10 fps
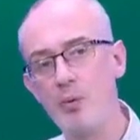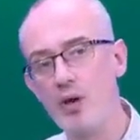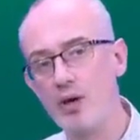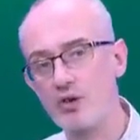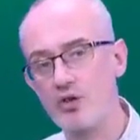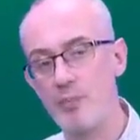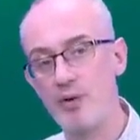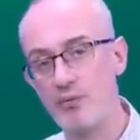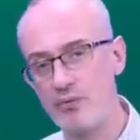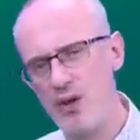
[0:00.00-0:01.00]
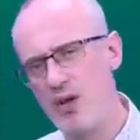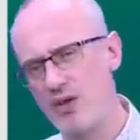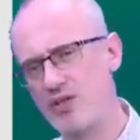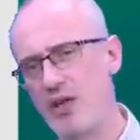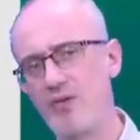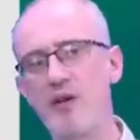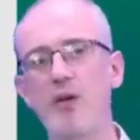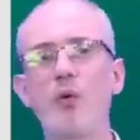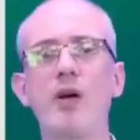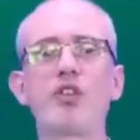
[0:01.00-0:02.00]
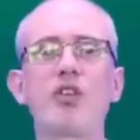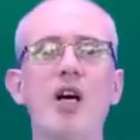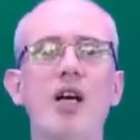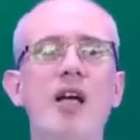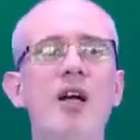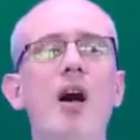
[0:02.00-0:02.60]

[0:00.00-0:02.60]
workshop, at first, I felt quite shy,